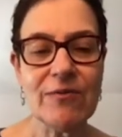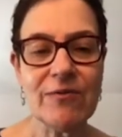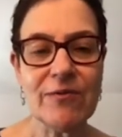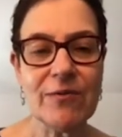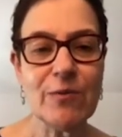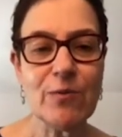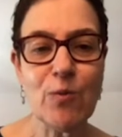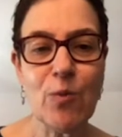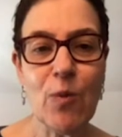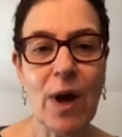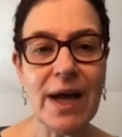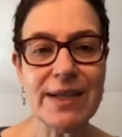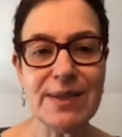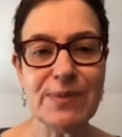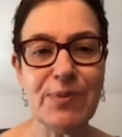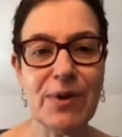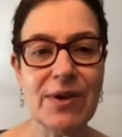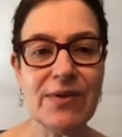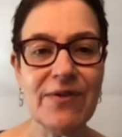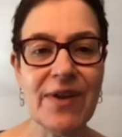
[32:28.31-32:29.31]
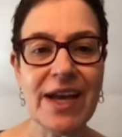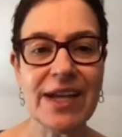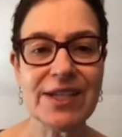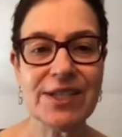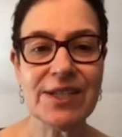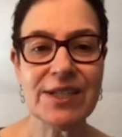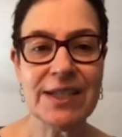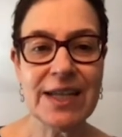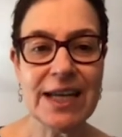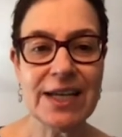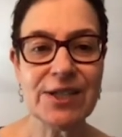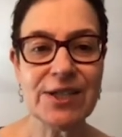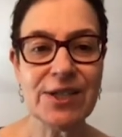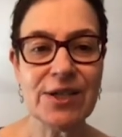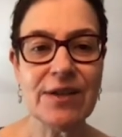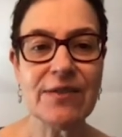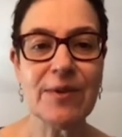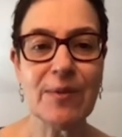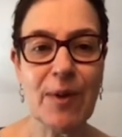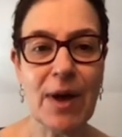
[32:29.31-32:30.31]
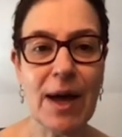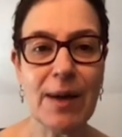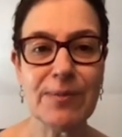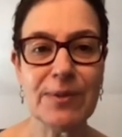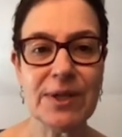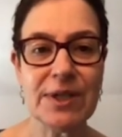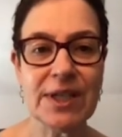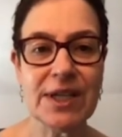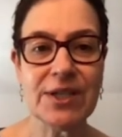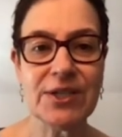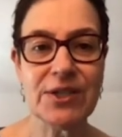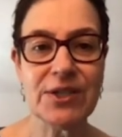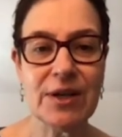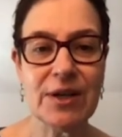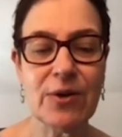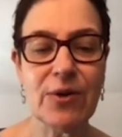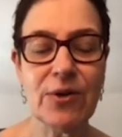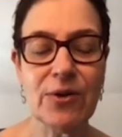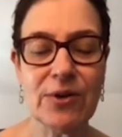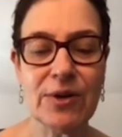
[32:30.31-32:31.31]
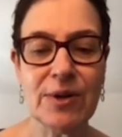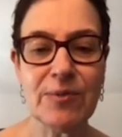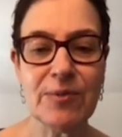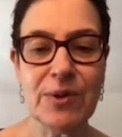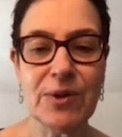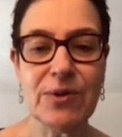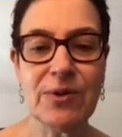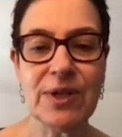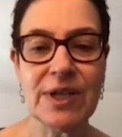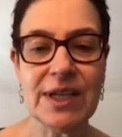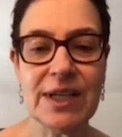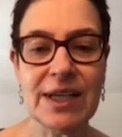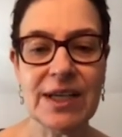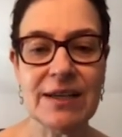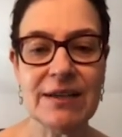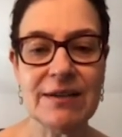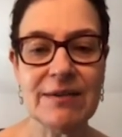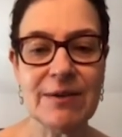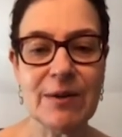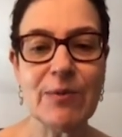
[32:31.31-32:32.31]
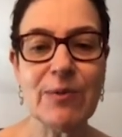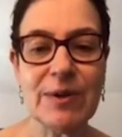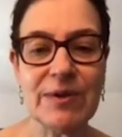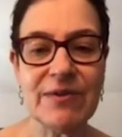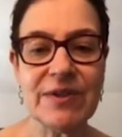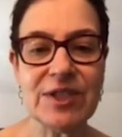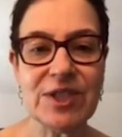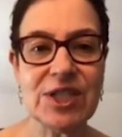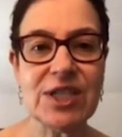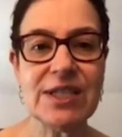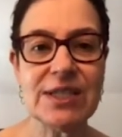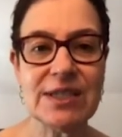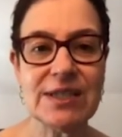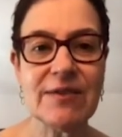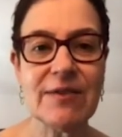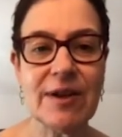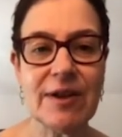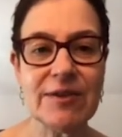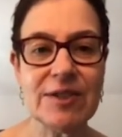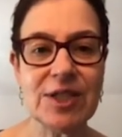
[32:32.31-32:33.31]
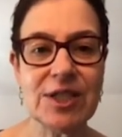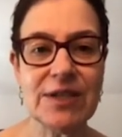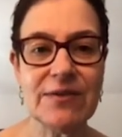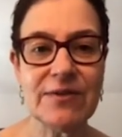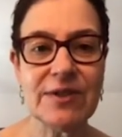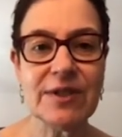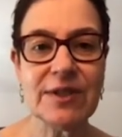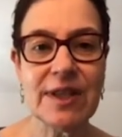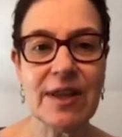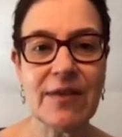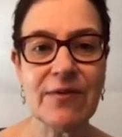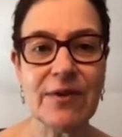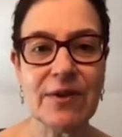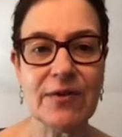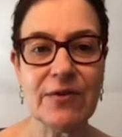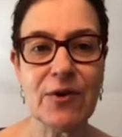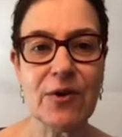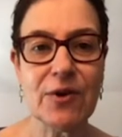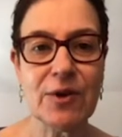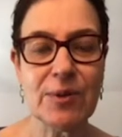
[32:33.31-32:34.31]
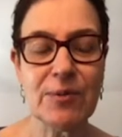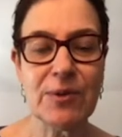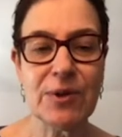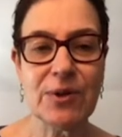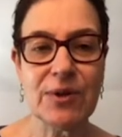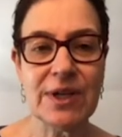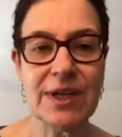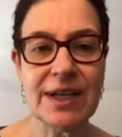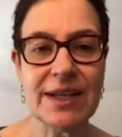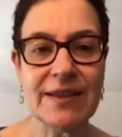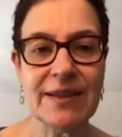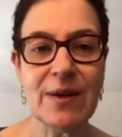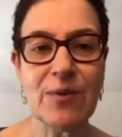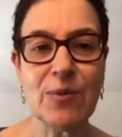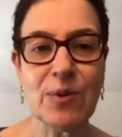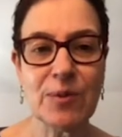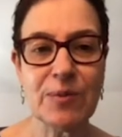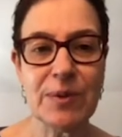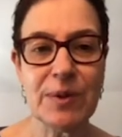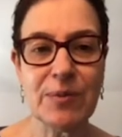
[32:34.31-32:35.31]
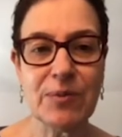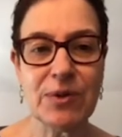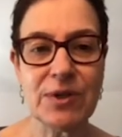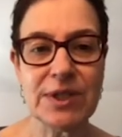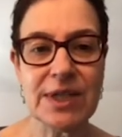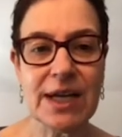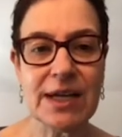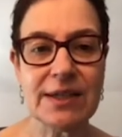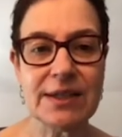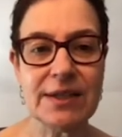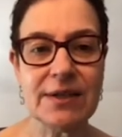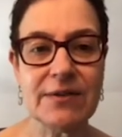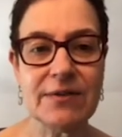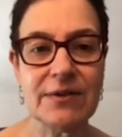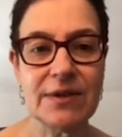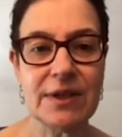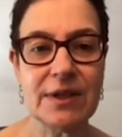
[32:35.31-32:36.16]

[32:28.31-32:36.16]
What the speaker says: widespread vaccination of the population and herd immunity, that we've achieved a level of herd immunity that will be protective.